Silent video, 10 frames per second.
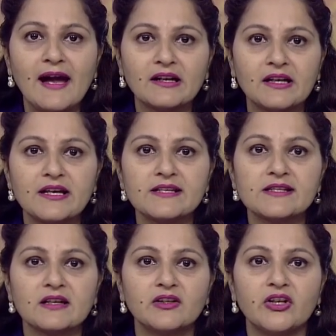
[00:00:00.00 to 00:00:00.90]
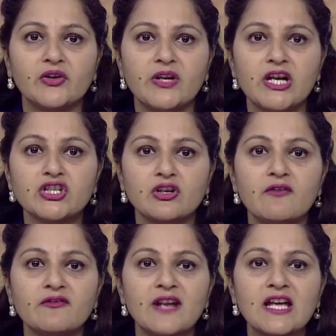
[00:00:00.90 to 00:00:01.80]
act is the creation
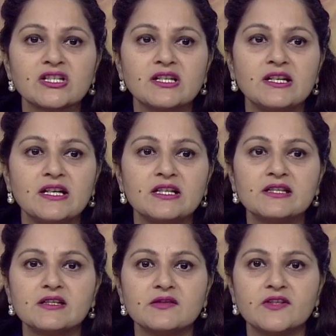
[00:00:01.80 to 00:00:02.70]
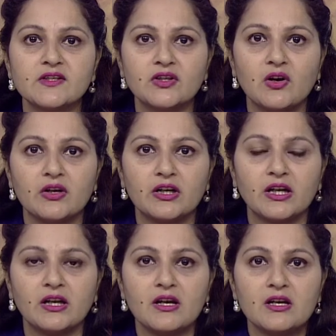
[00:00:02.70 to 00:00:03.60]
of National Legal Service
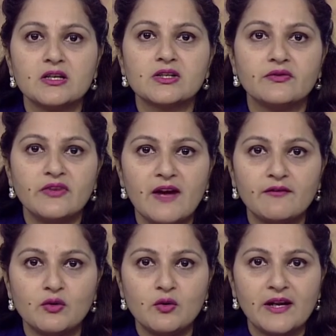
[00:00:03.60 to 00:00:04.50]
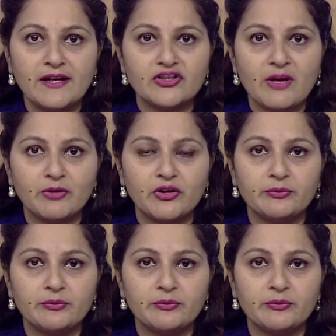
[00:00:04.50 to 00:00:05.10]
Authority. So we have to look at chapter